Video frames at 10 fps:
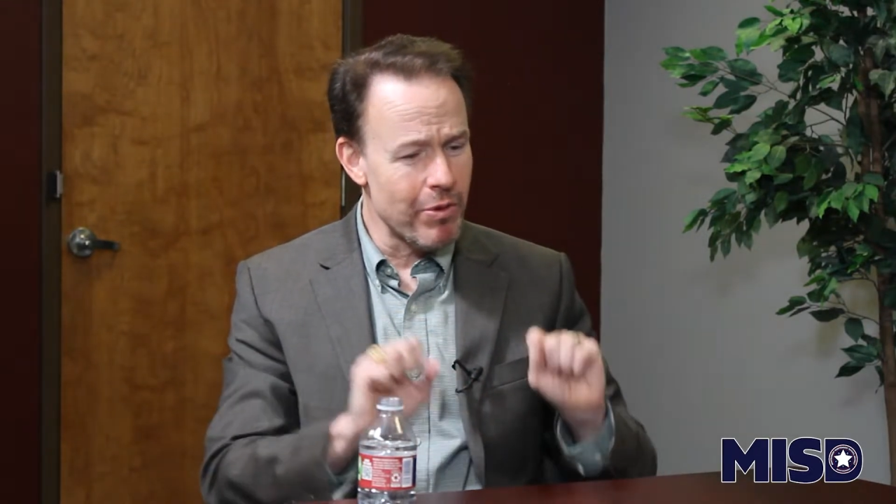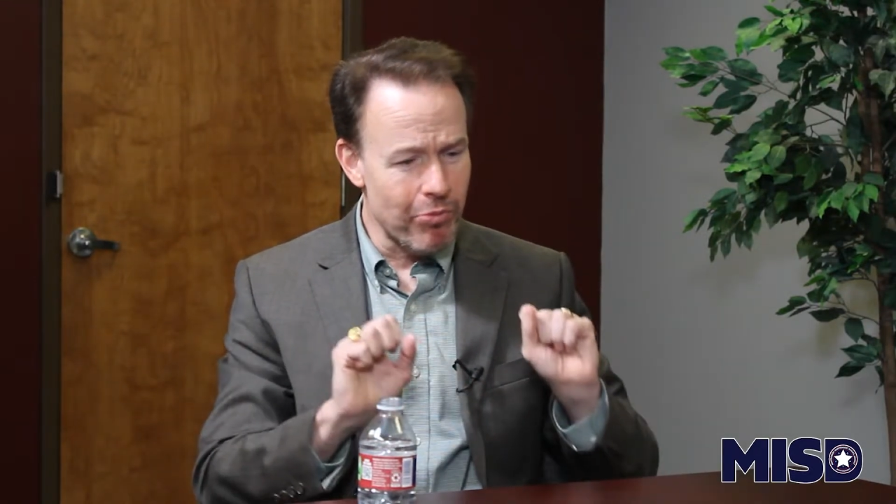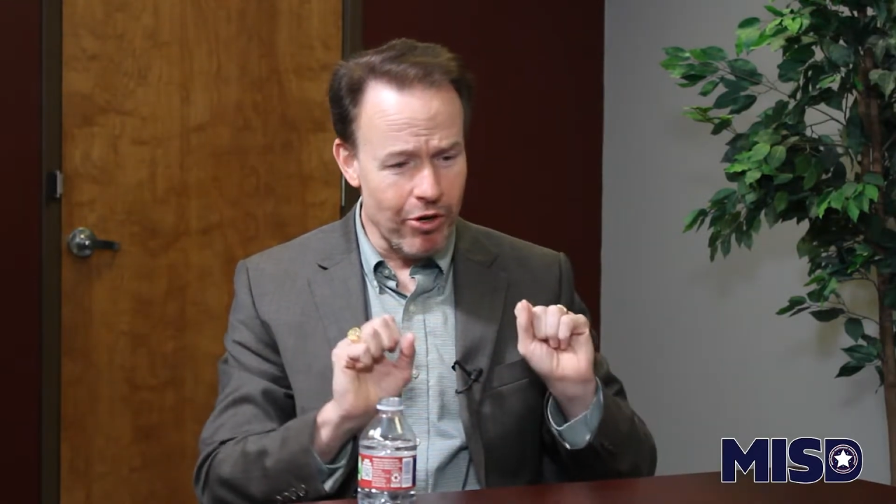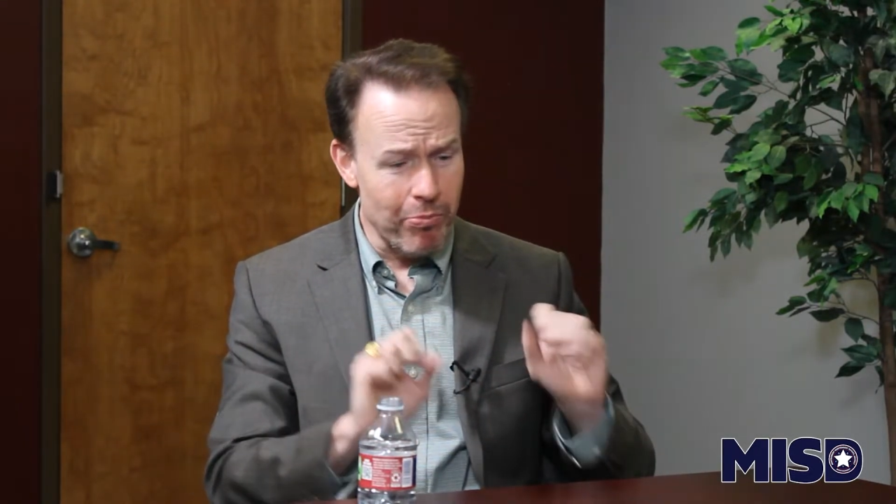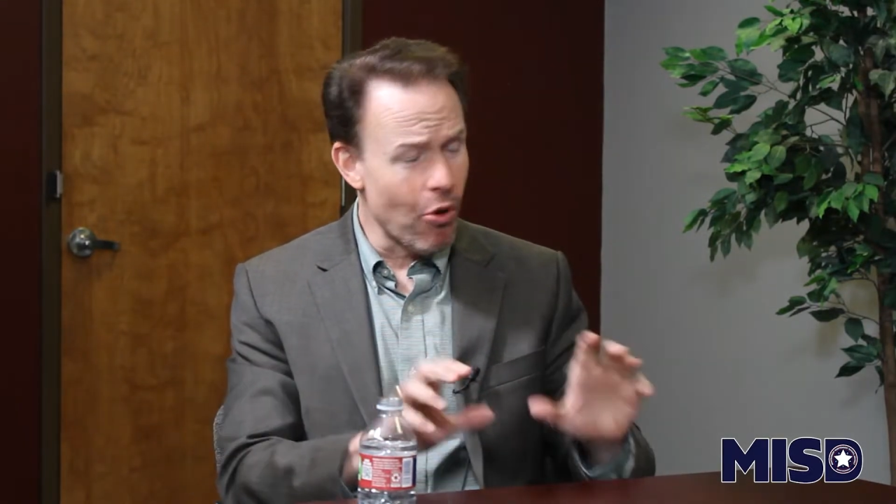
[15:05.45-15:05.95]
We
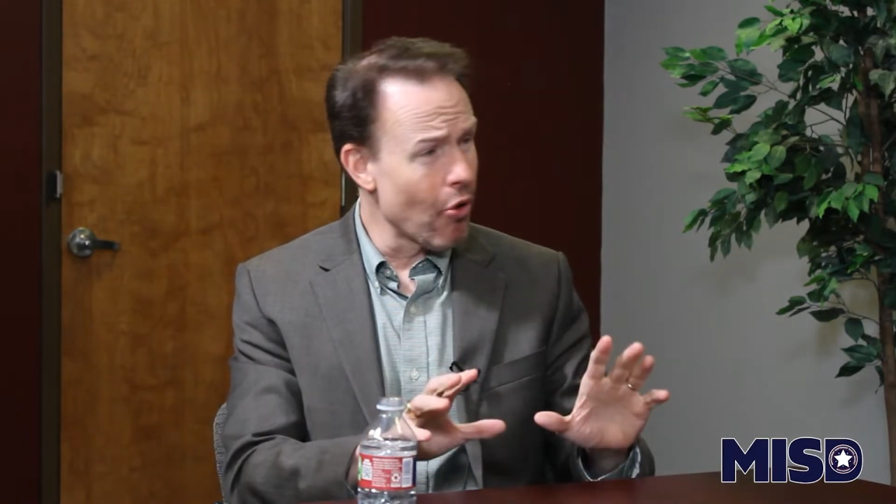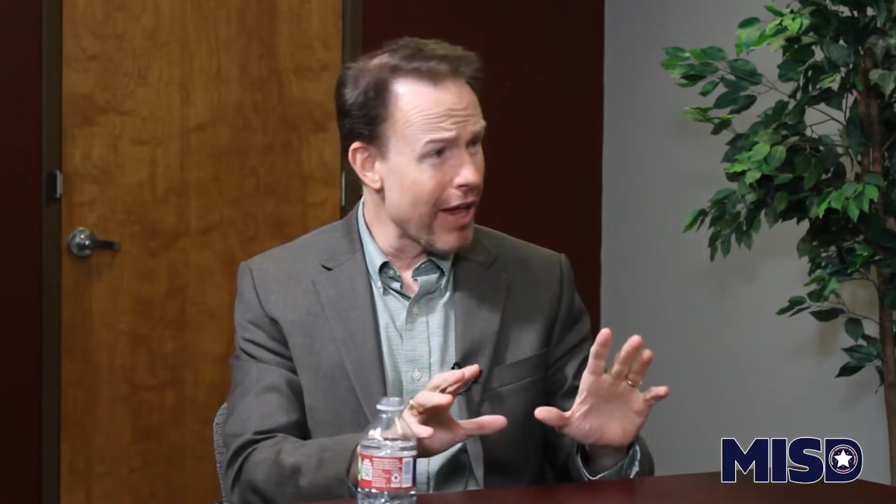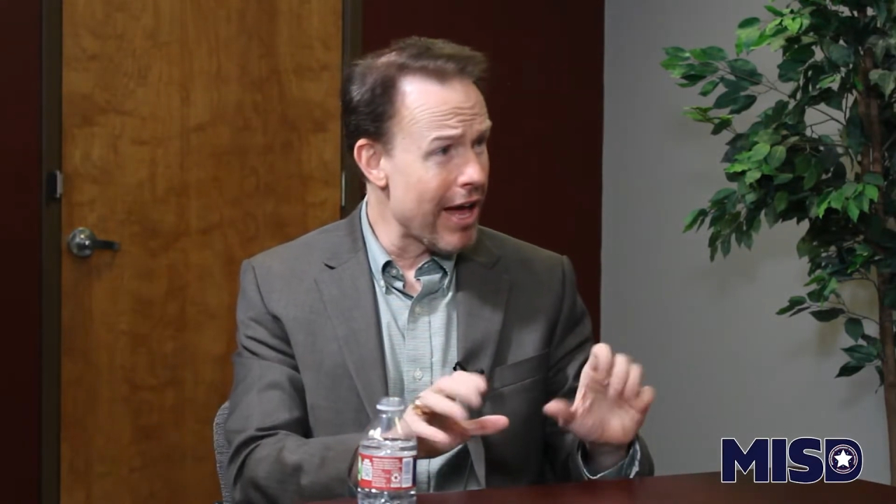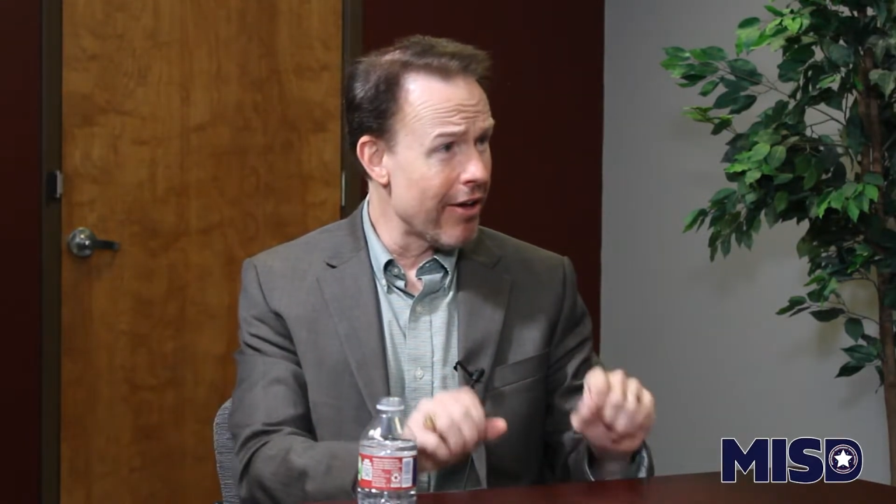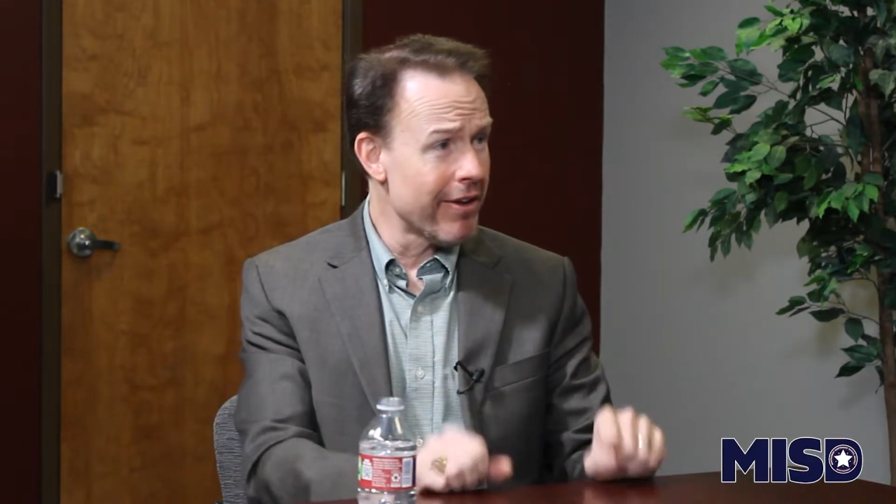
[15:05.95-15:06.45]
put a poll
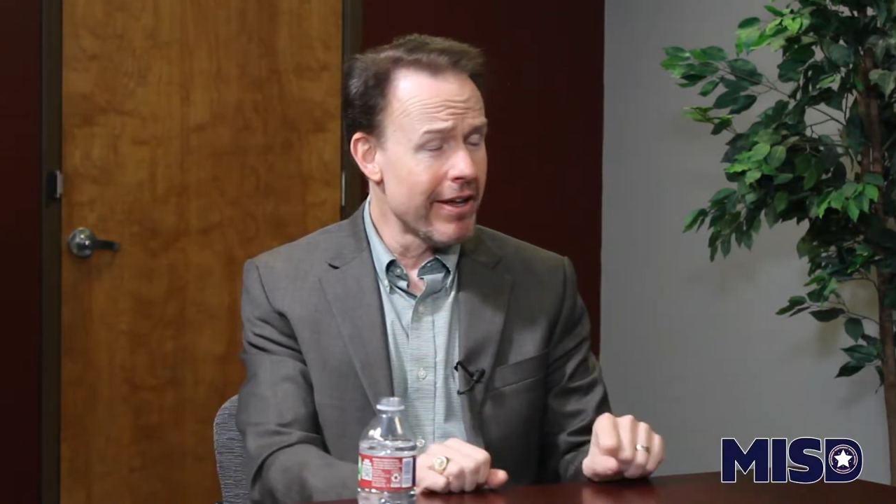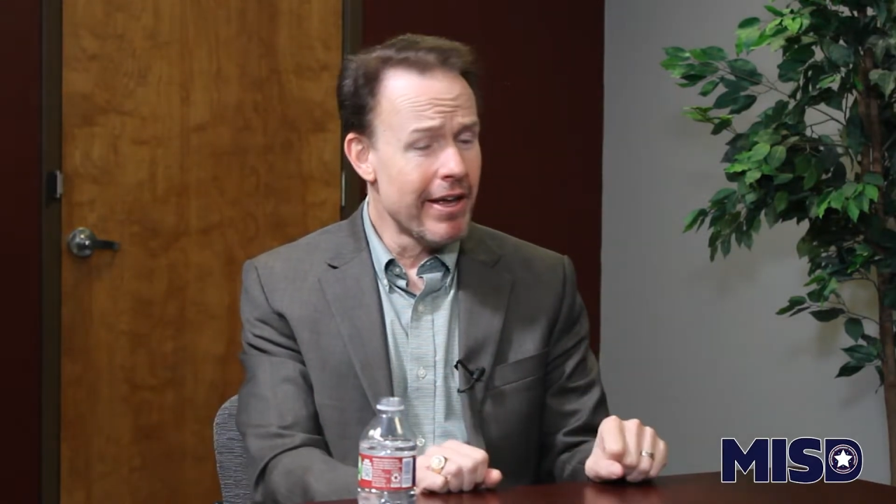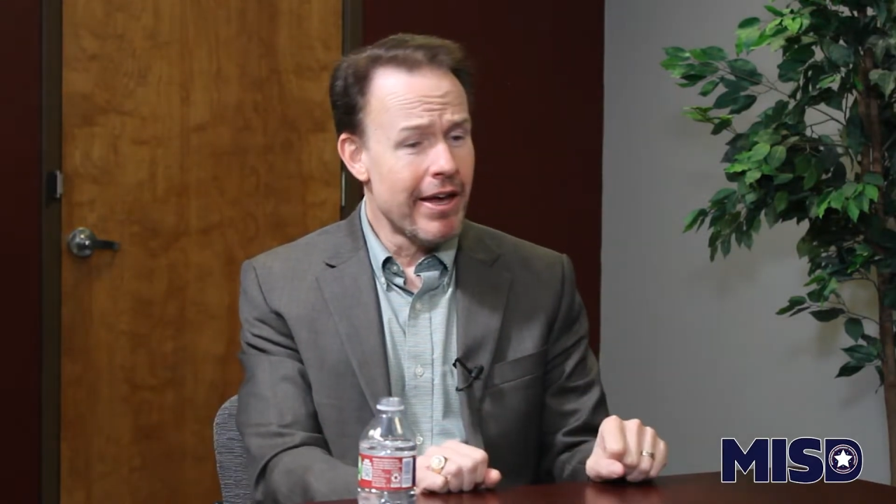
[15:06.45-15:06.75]
out